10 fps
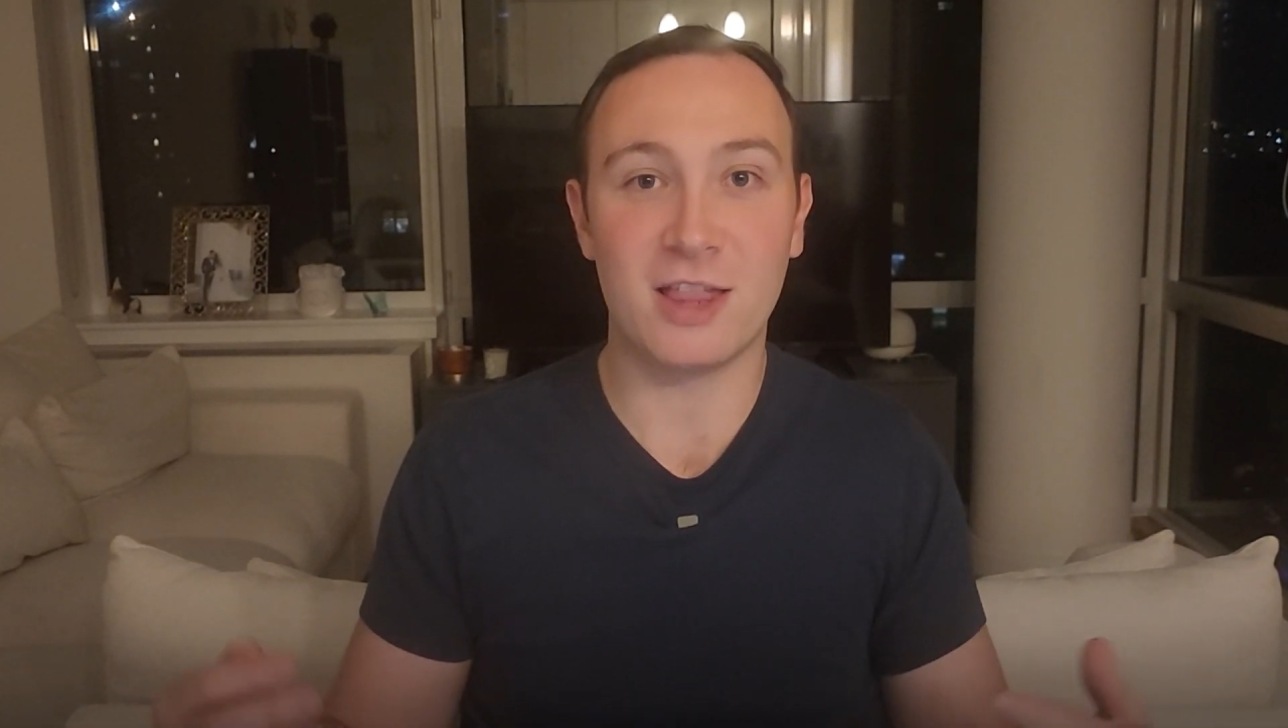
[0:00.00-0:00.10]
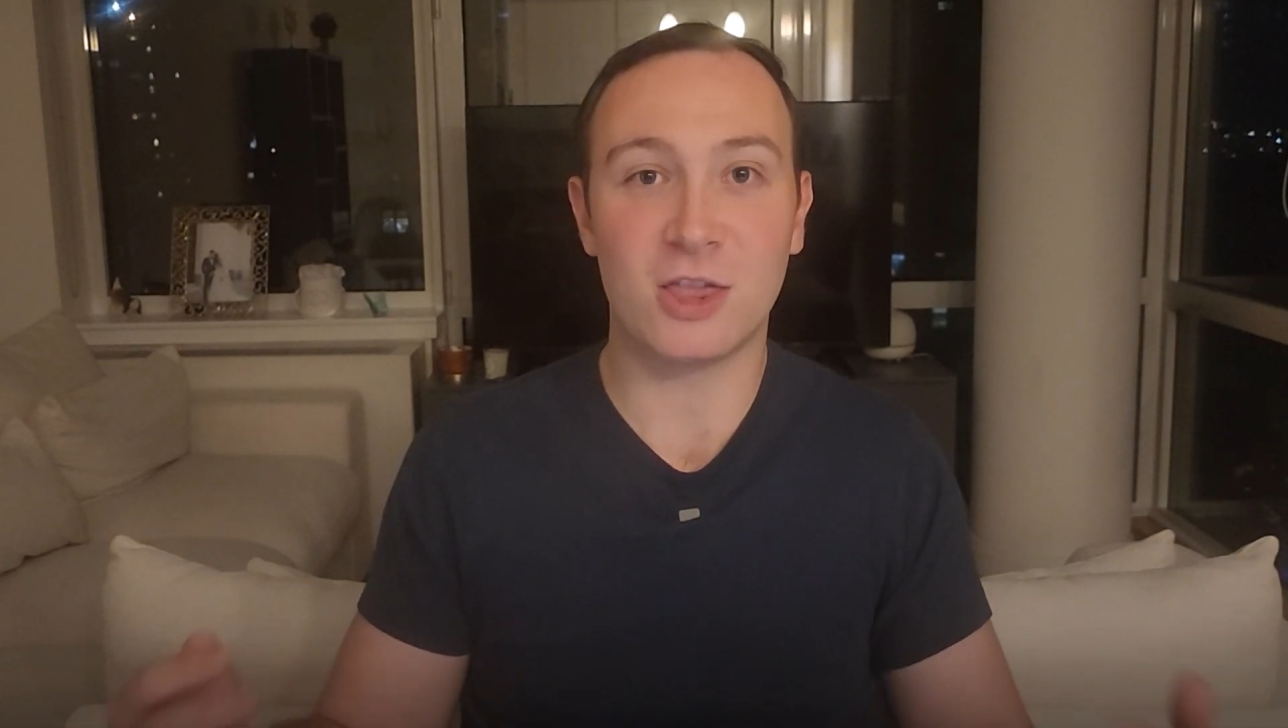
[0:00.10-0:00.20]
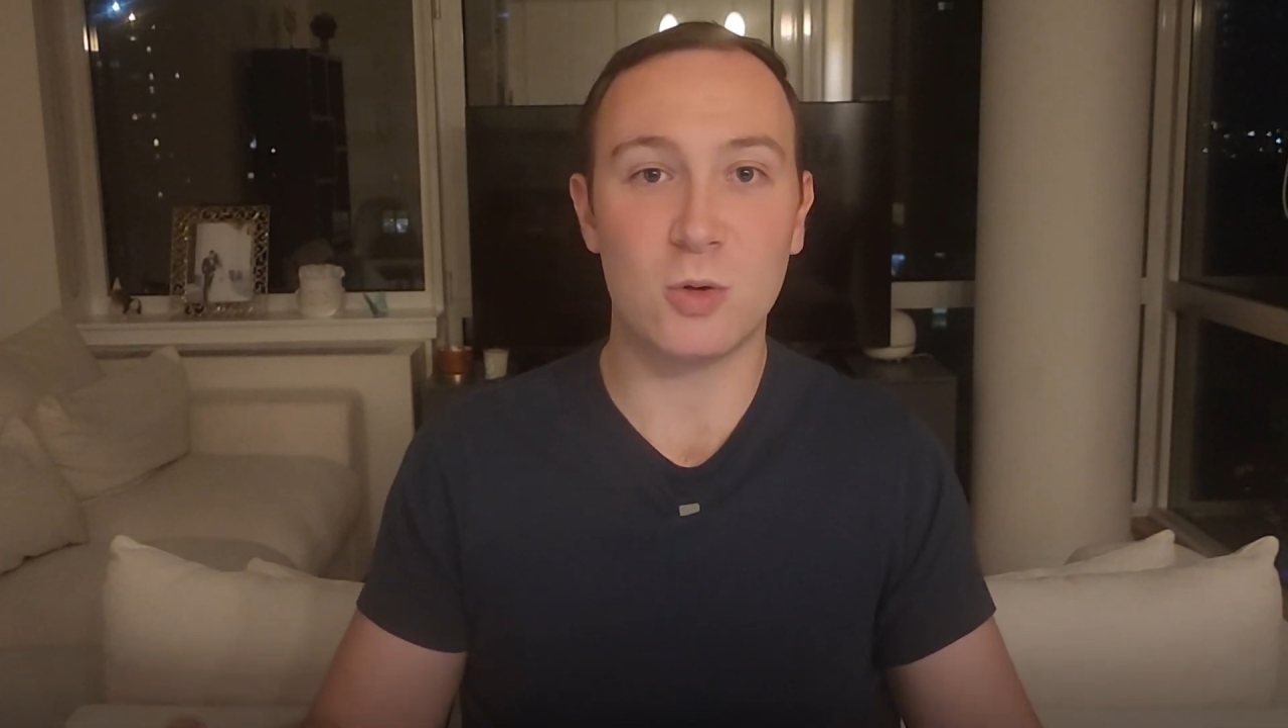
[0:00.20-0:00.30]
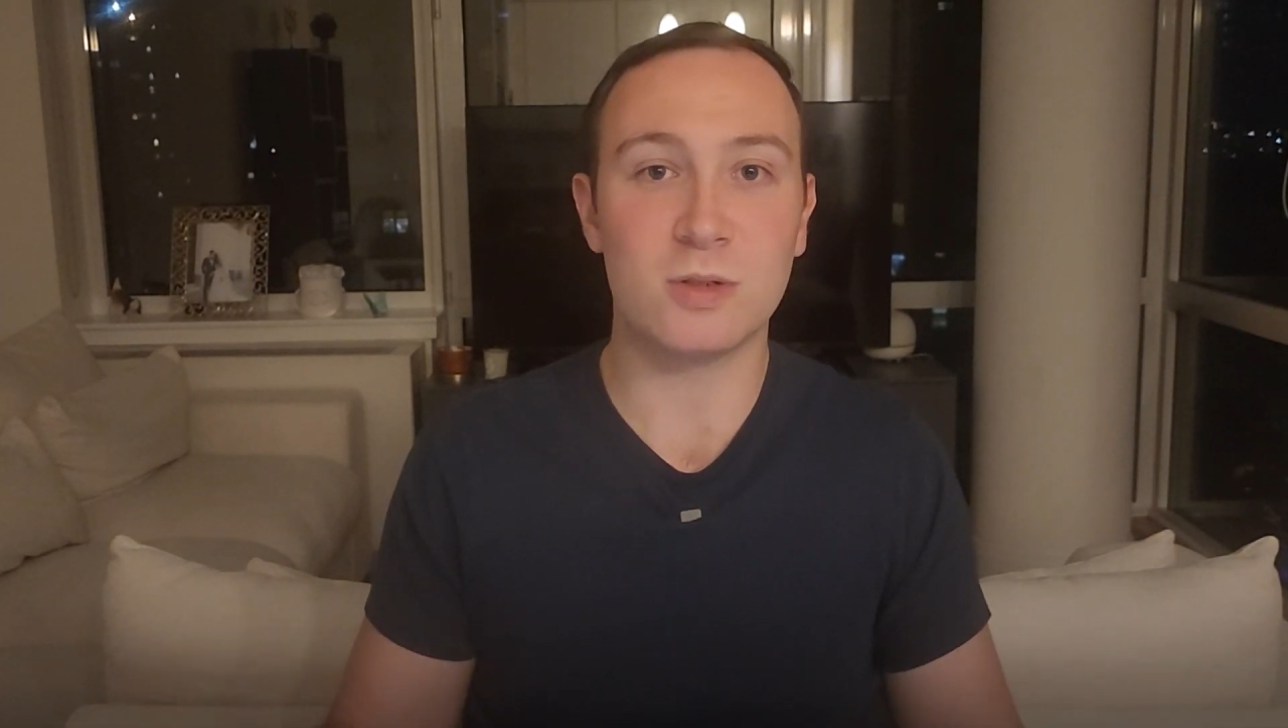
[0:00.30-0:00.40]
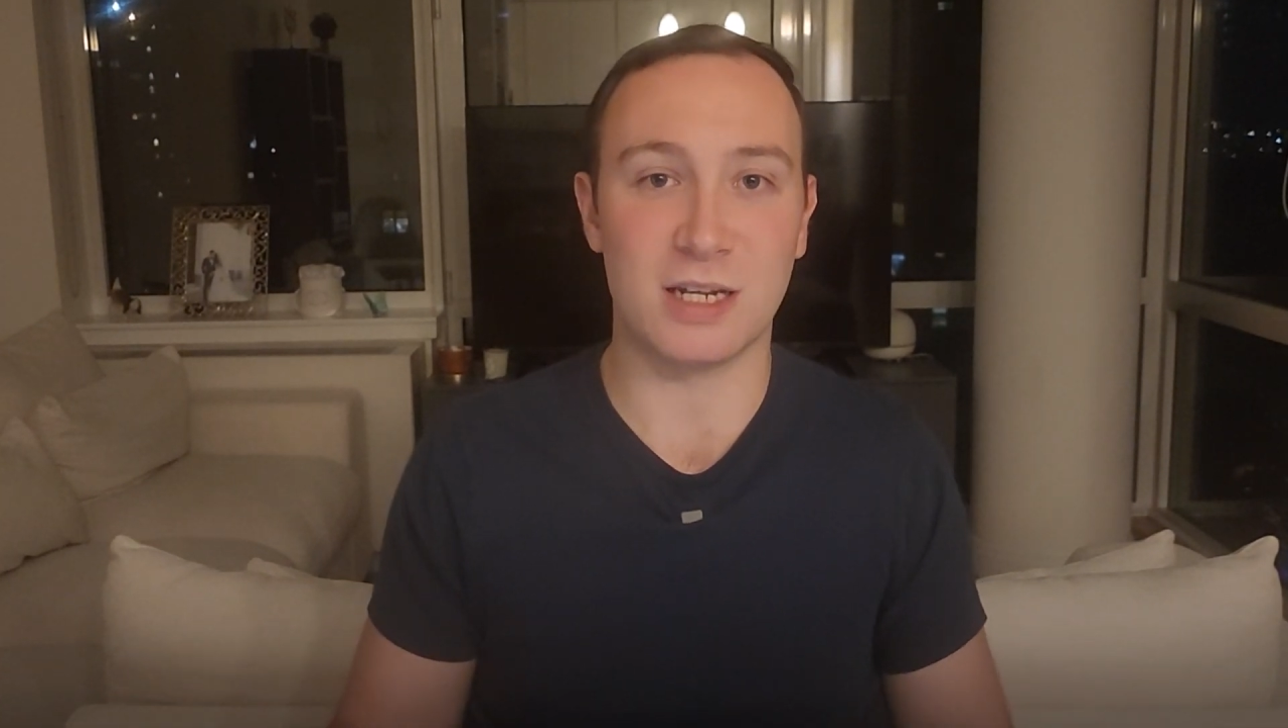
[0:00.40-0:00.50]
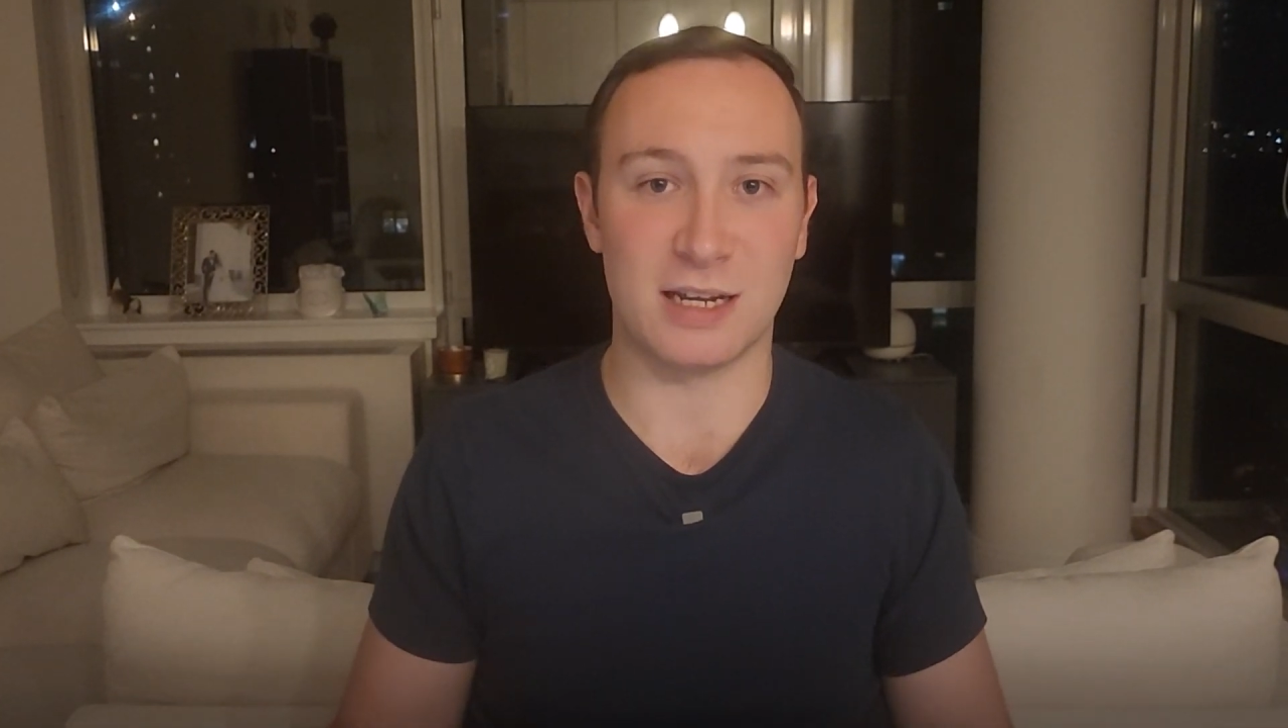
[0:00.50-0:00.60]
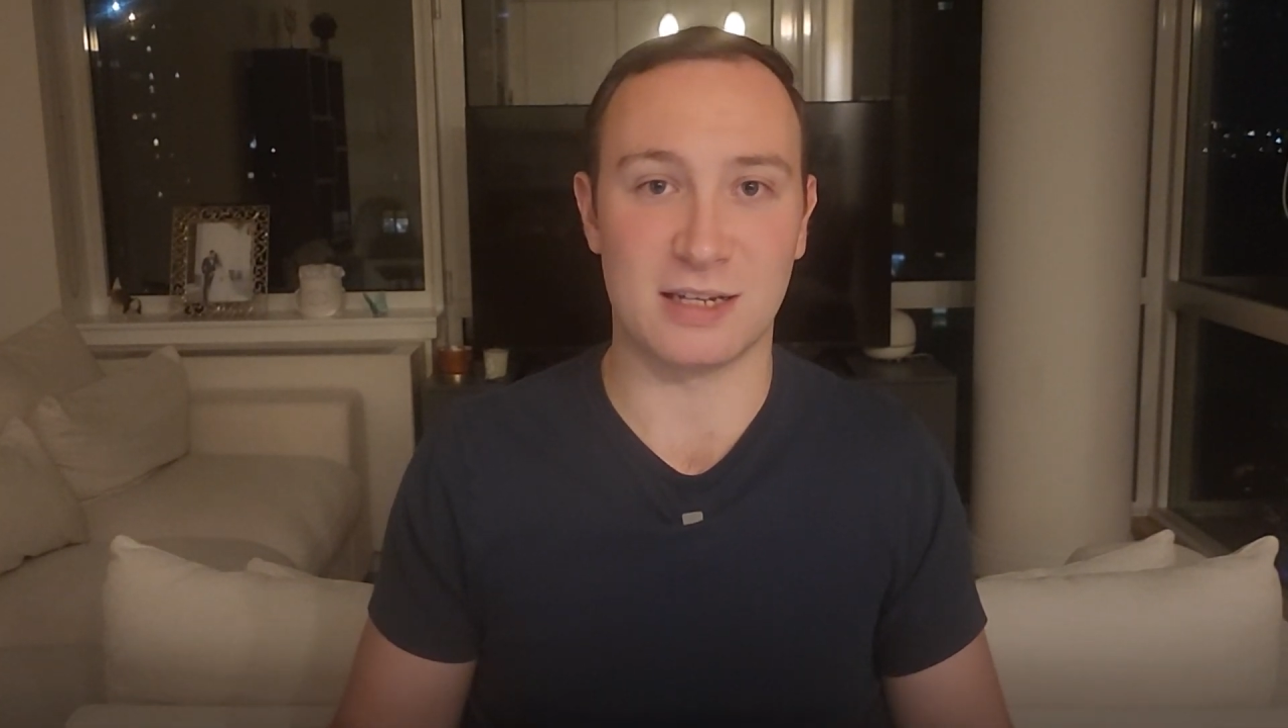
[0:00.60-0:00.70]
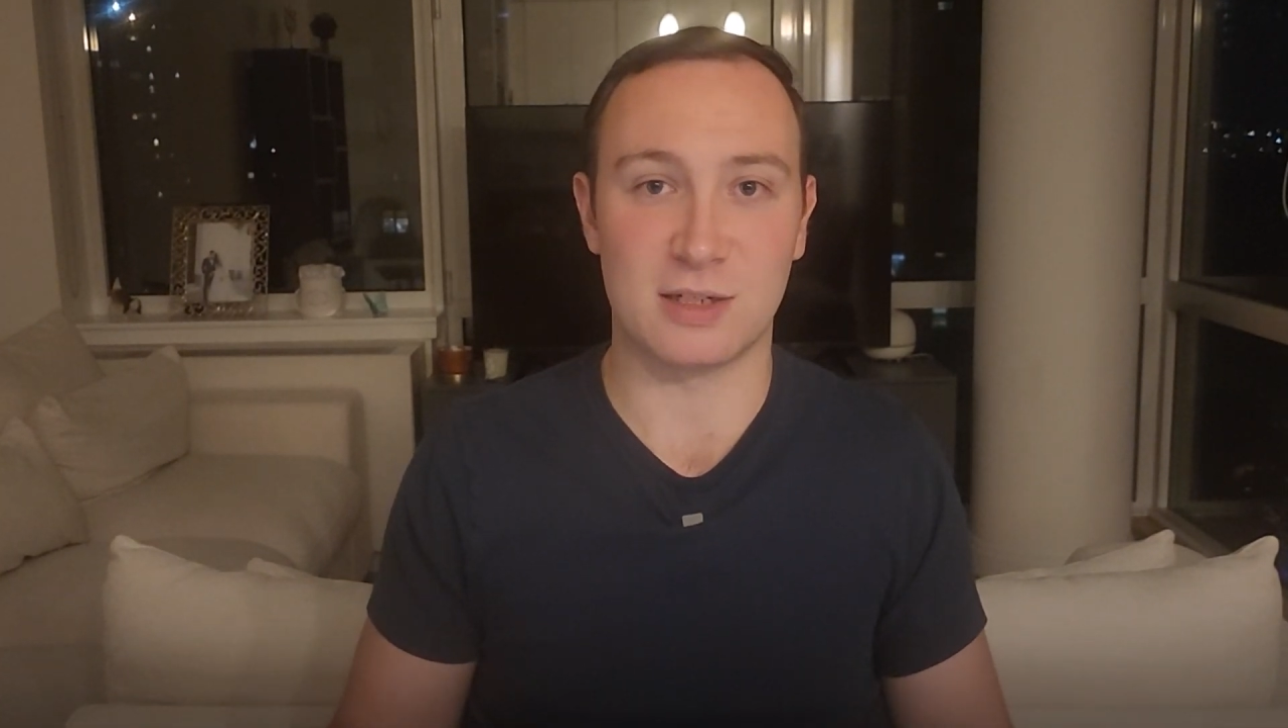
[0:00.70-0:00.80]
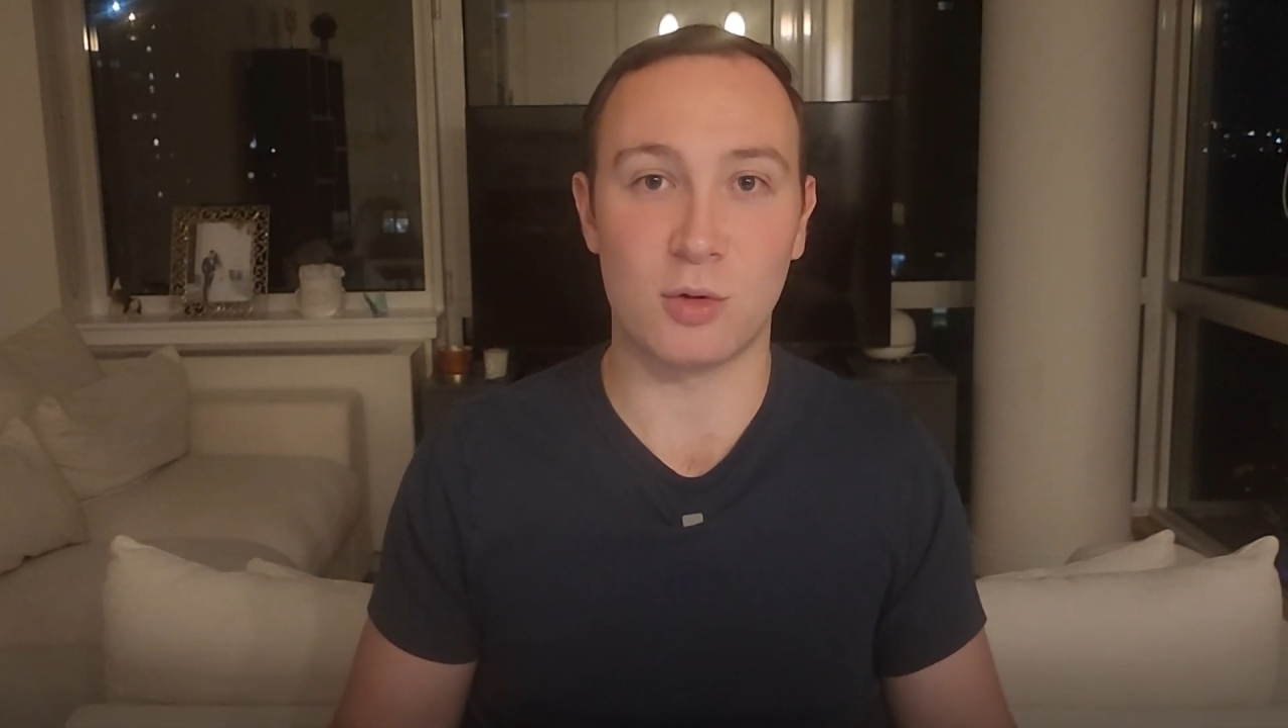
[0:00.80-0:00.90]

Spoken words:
enthusiasts